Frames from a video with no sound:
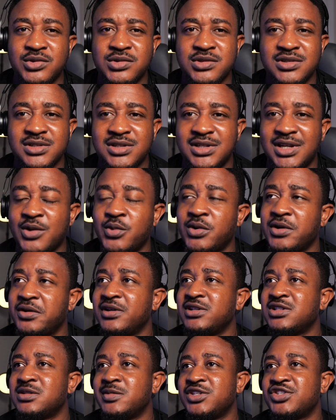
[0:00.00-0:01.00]
Today we're
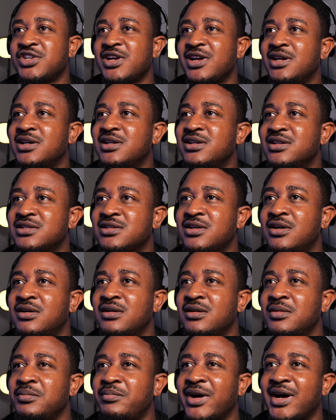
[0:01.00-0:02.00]
going to be checking a
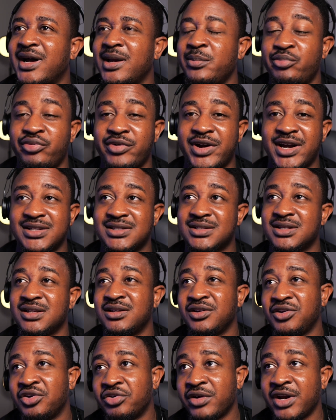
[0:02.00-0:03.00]
song by
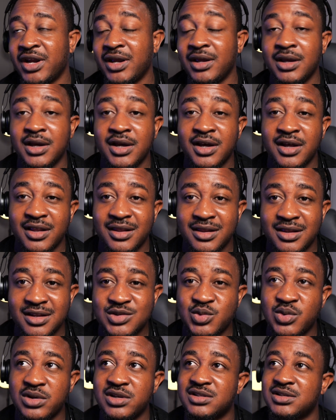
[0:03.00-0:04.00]
Bryson Gray.
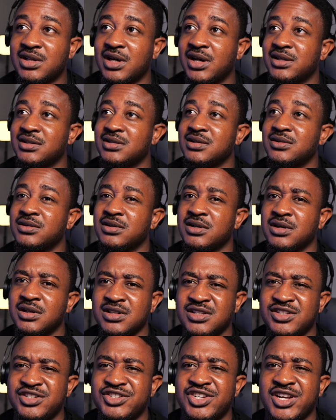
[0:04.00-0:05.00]
This one is titled
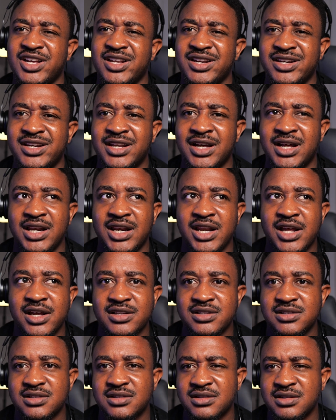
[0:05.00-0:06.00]

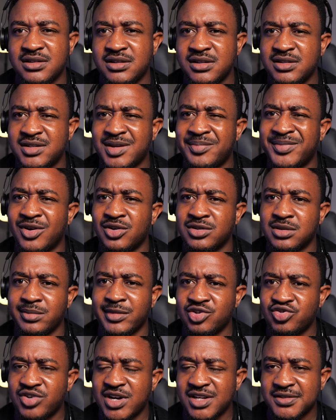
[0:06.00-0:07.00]
Genderless. He's about to be
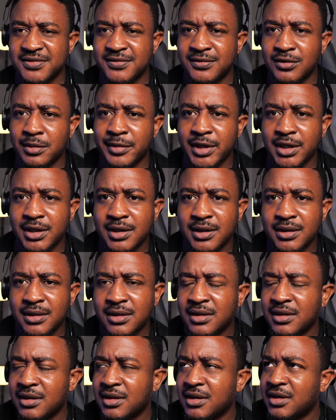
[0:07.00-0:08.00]
transphobic.
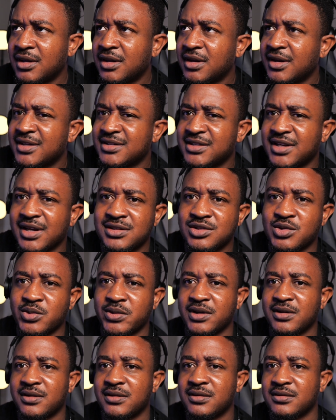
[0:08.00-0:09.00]
Let's get to
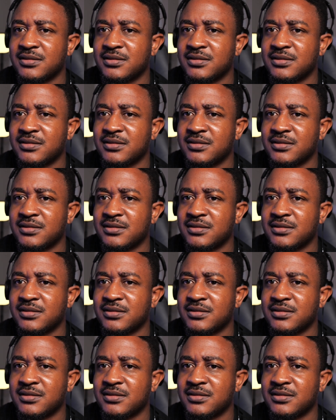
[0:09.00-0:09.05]
it.